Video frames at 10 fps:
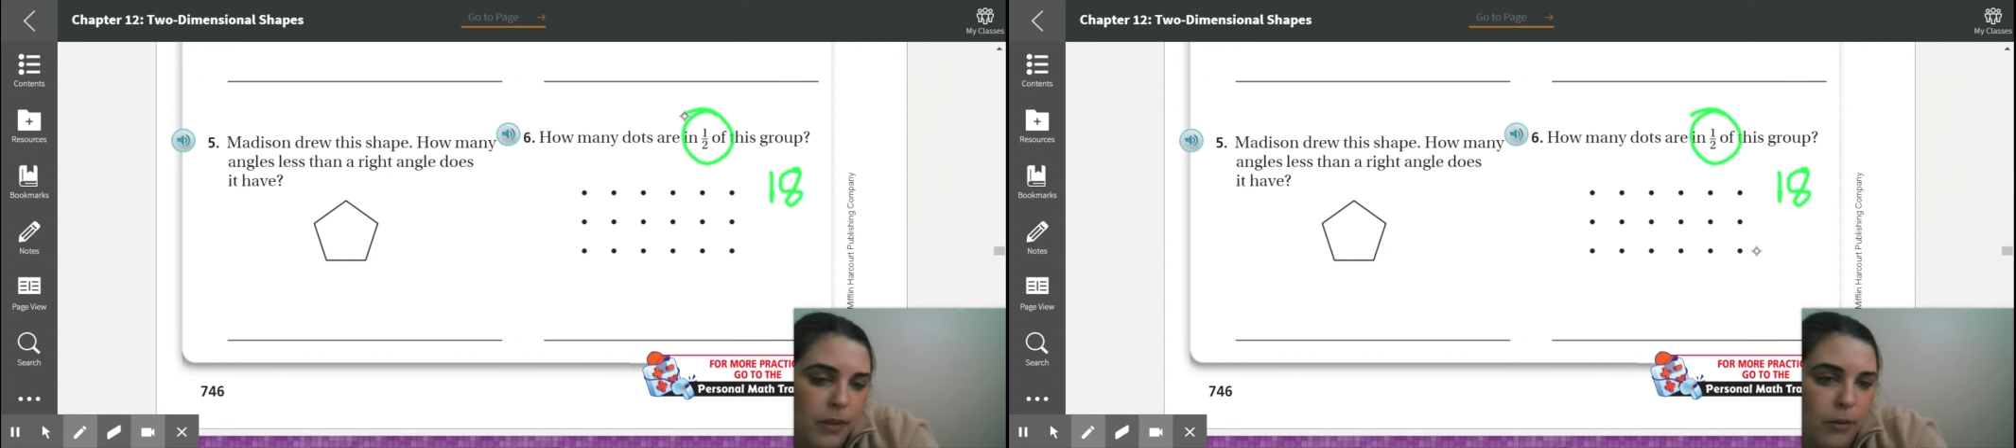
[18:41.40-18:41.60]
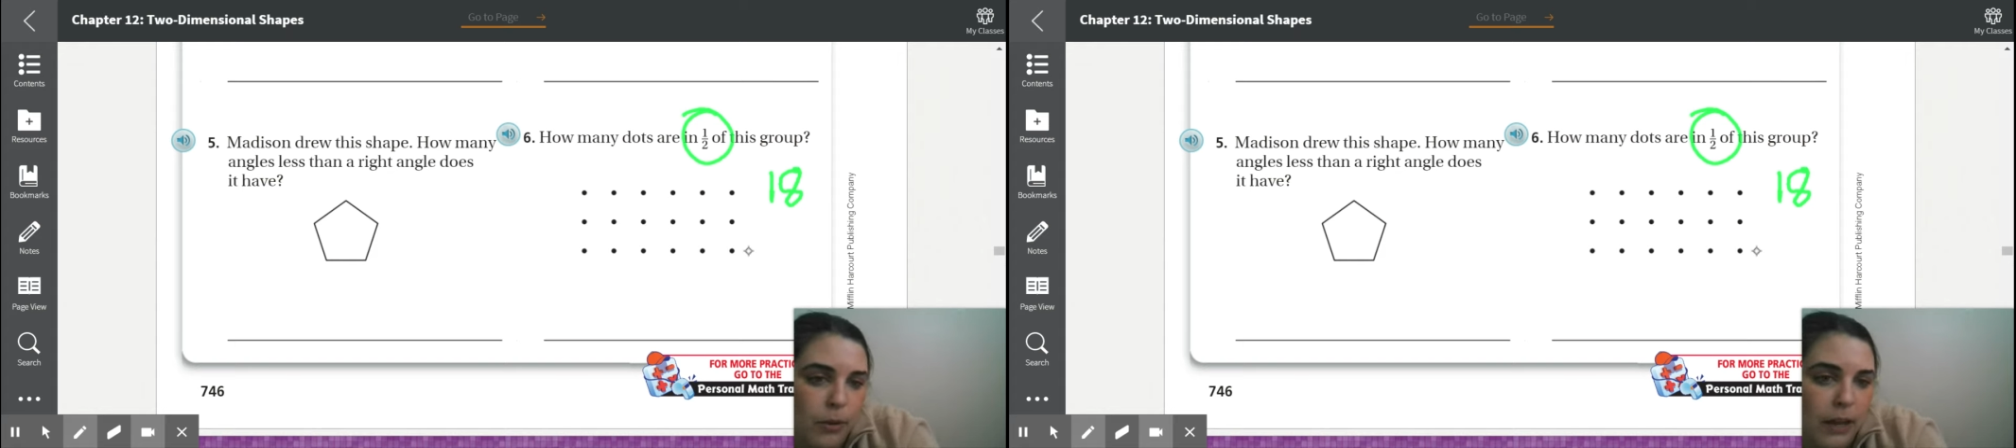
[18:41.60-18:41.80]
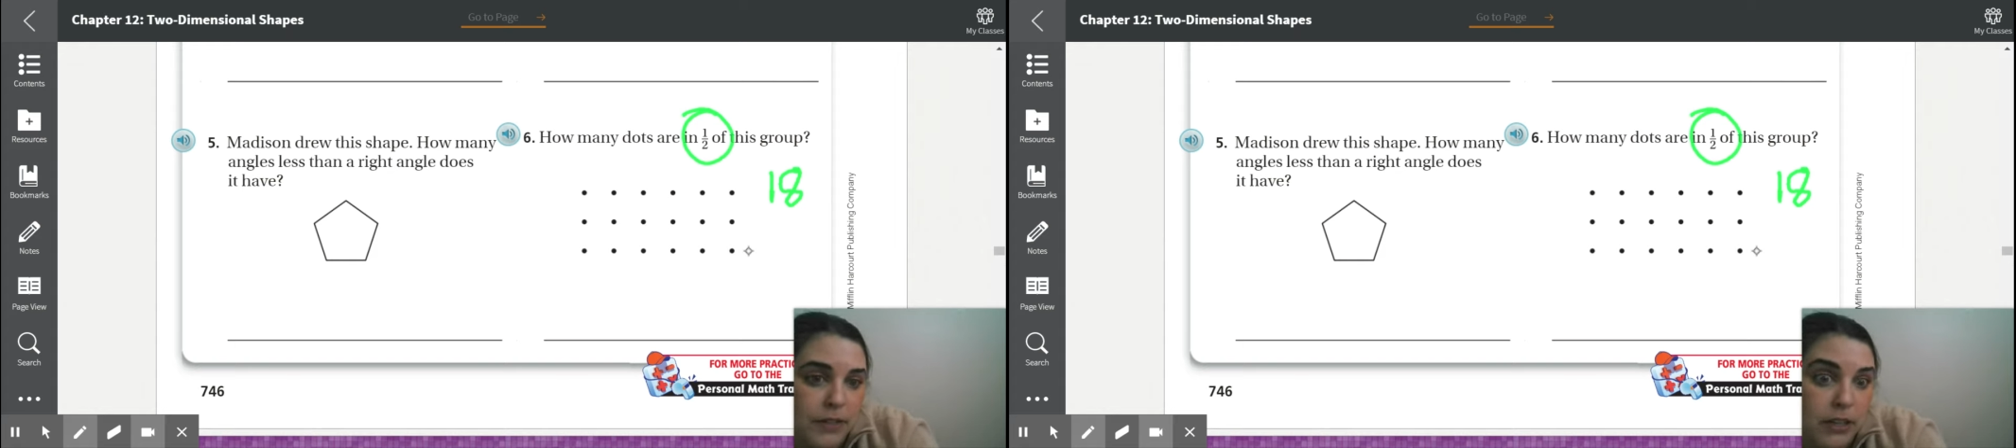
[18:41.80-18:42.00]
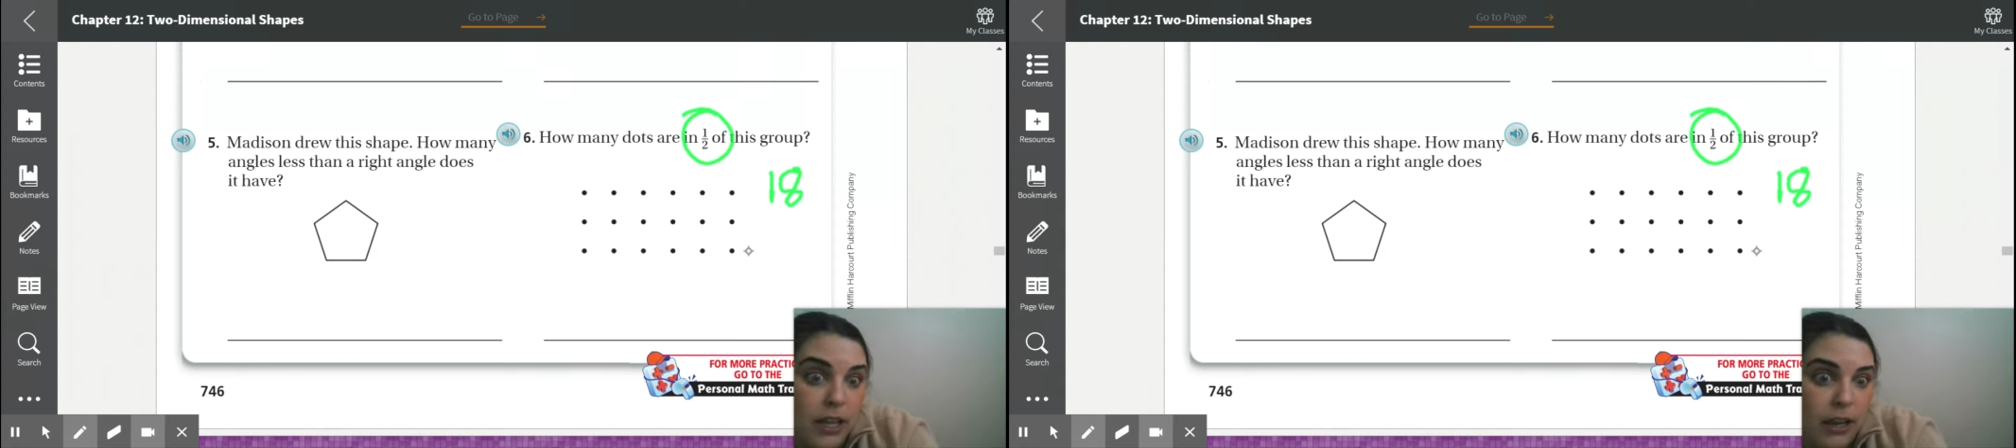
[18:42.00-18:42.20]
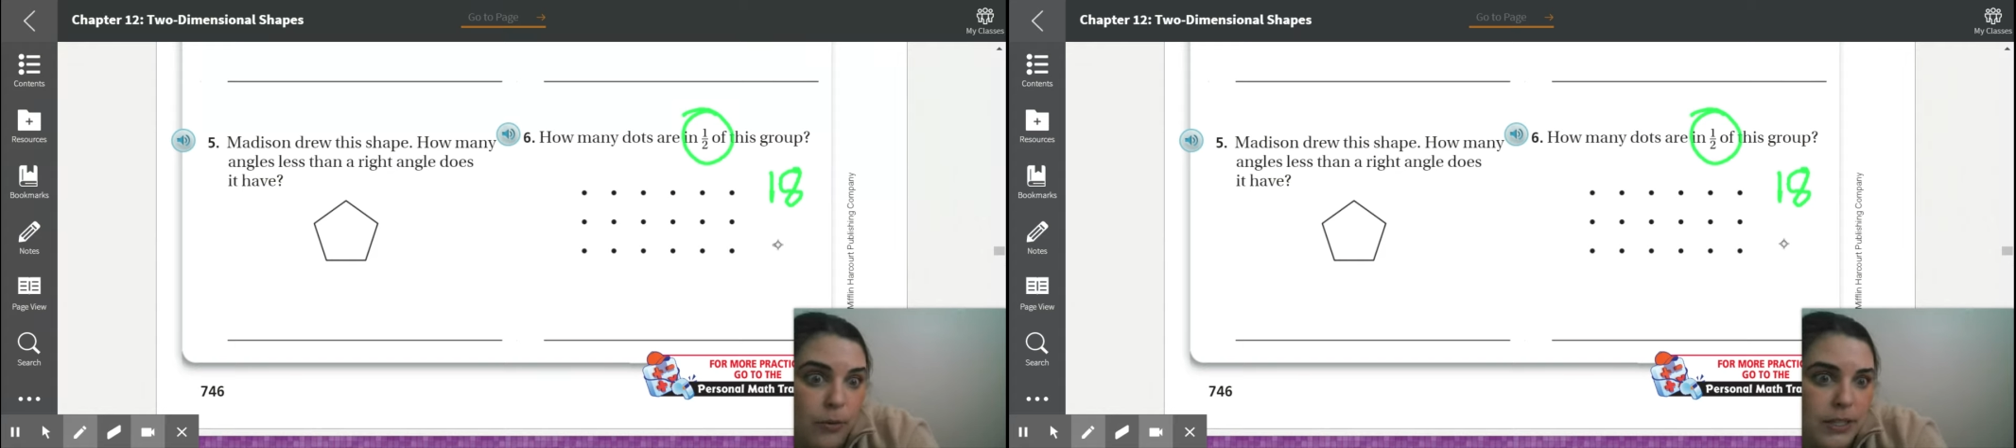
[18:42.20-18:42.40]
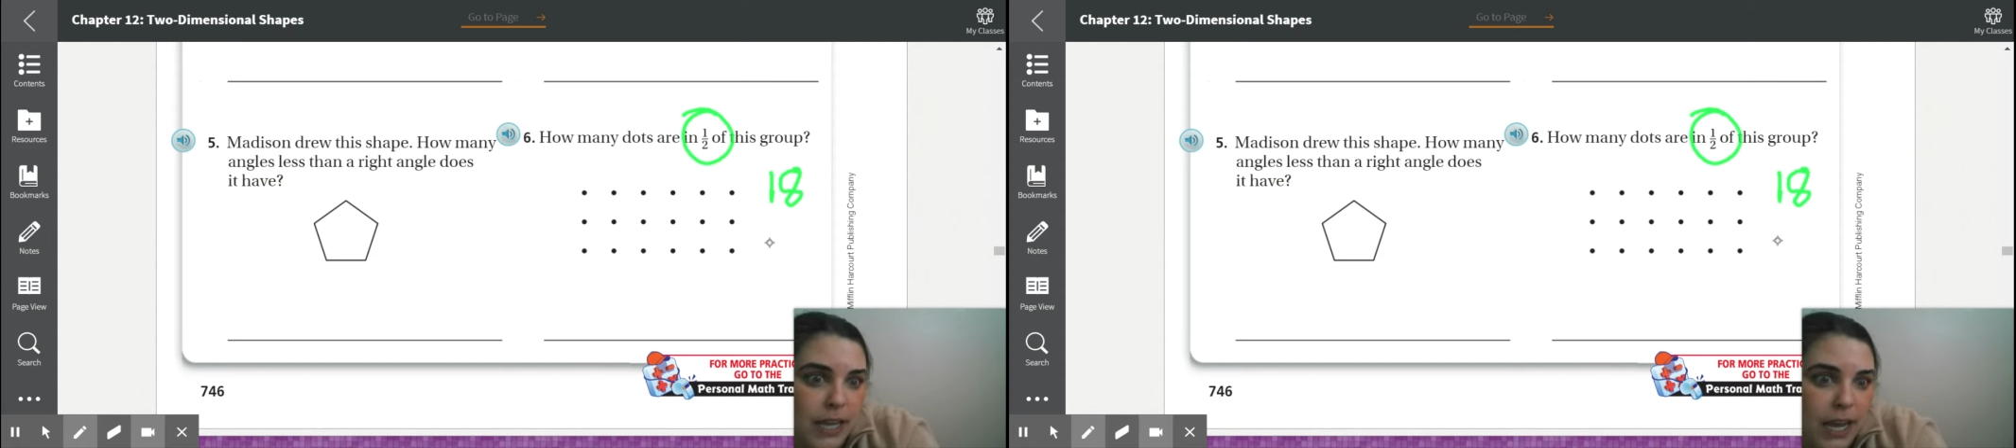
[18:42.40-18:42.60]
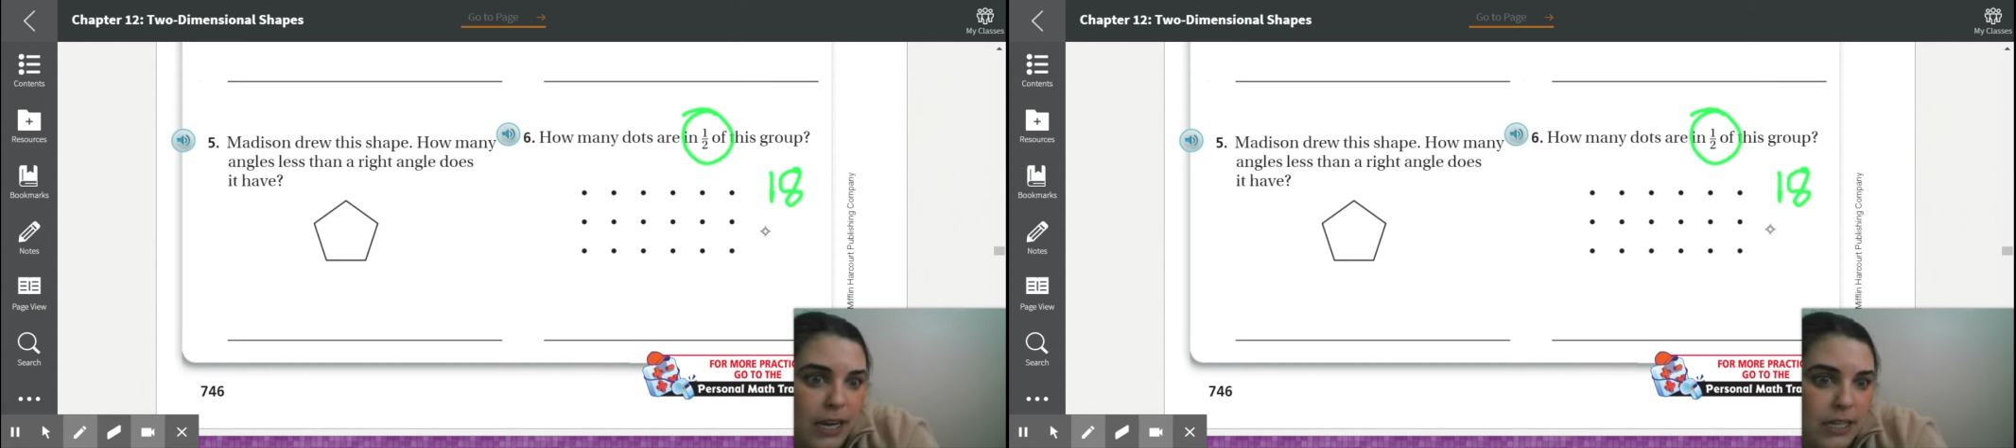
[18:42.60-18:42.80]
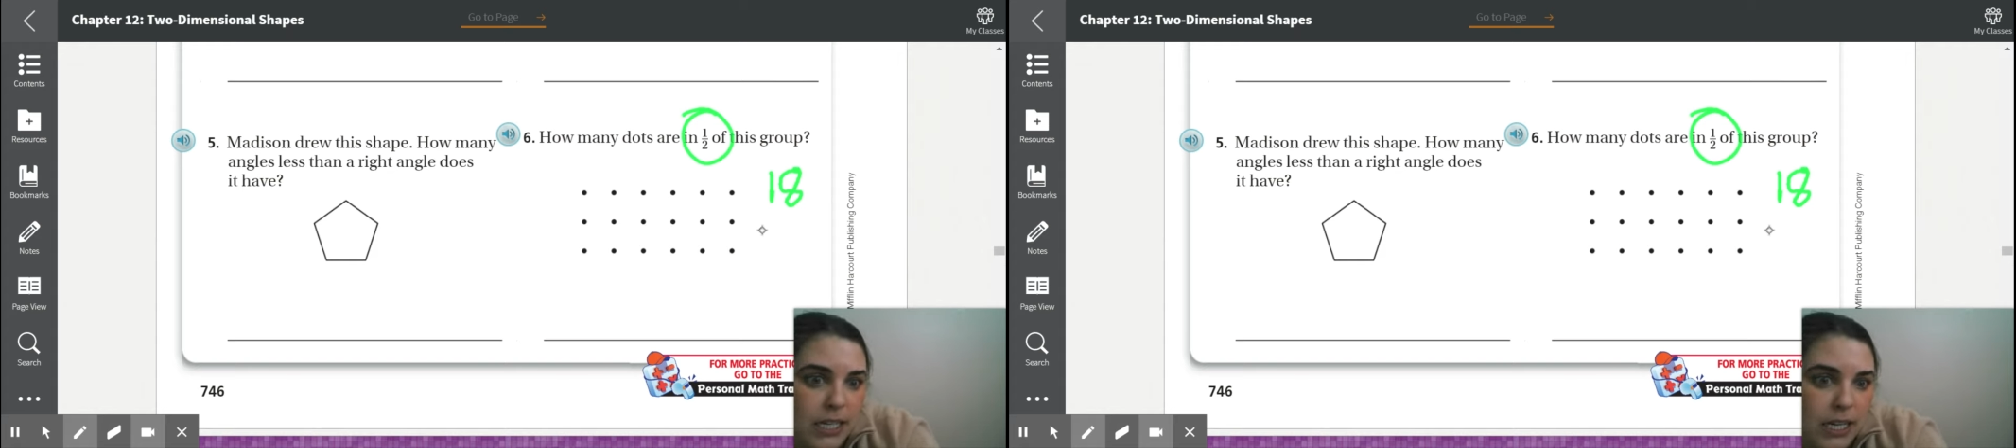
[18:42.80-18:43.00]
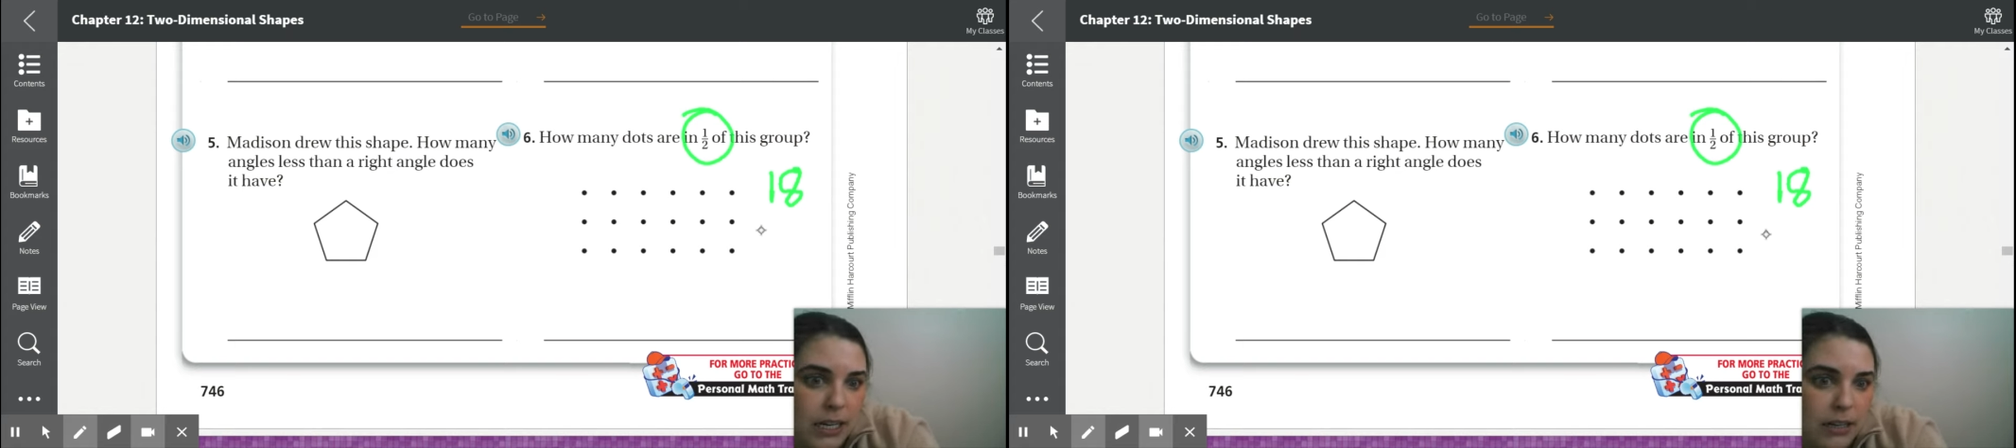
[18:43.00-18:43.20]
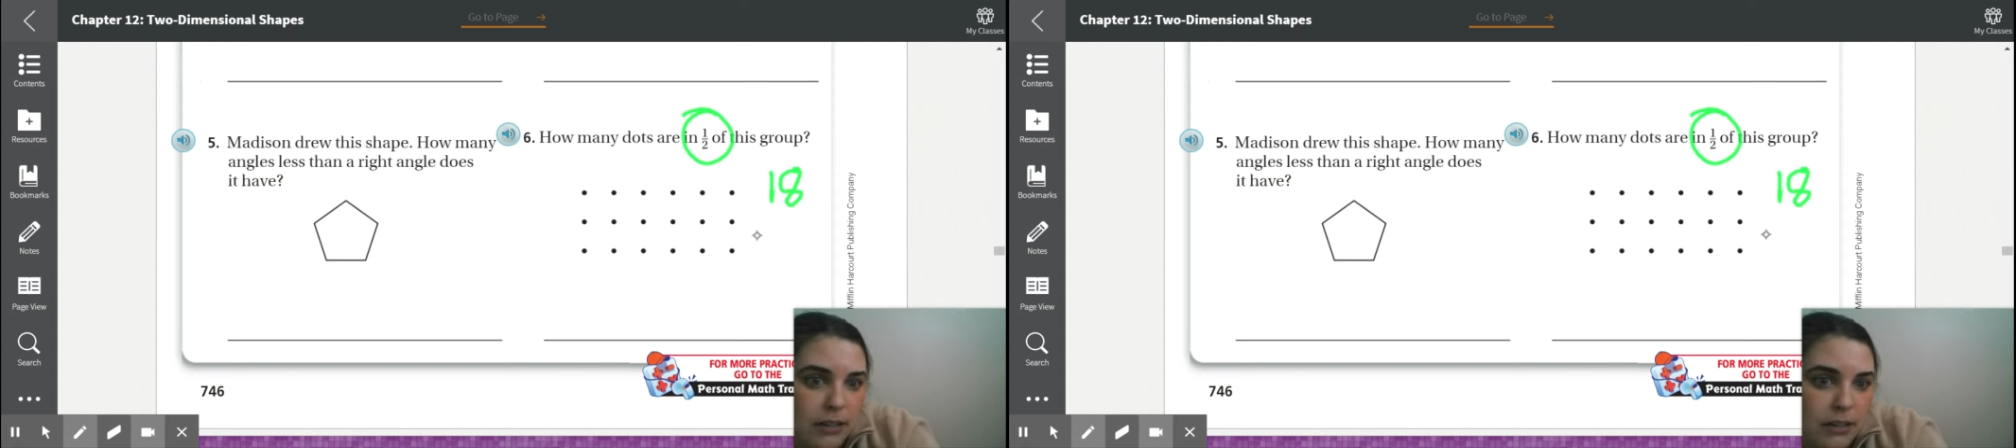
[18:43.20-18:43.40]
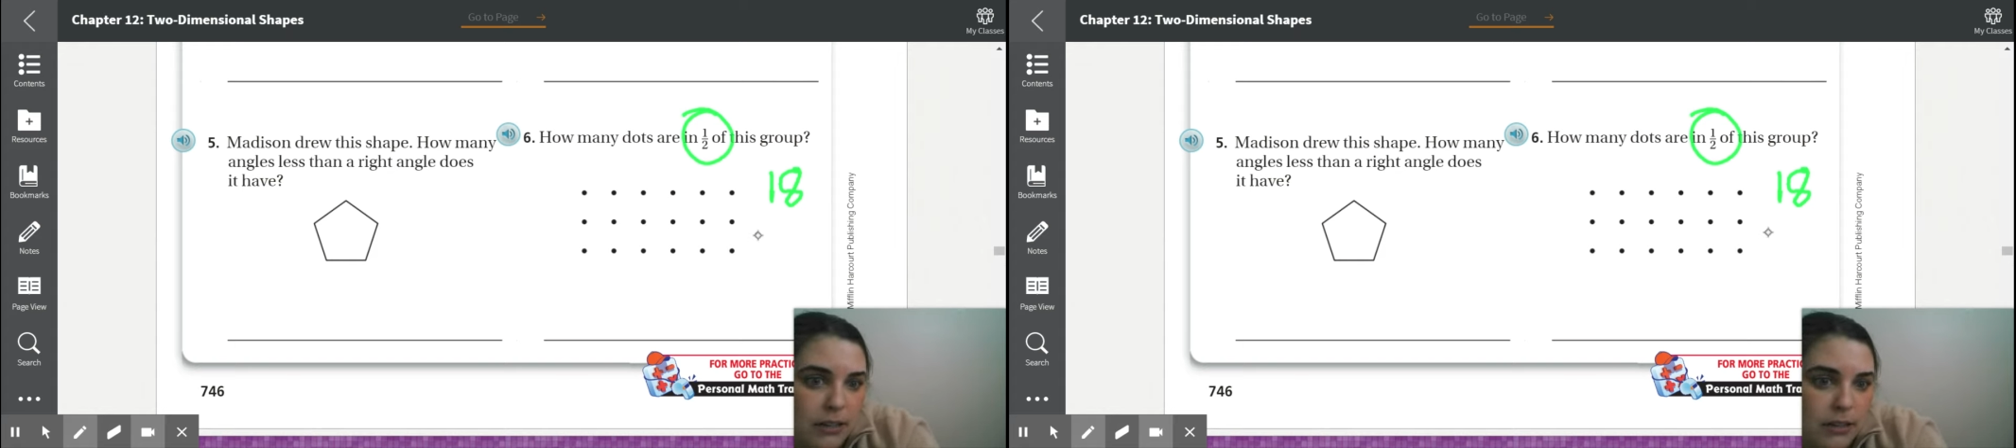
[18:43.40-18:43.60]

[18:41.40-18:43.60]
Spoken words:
We have to think, what's 18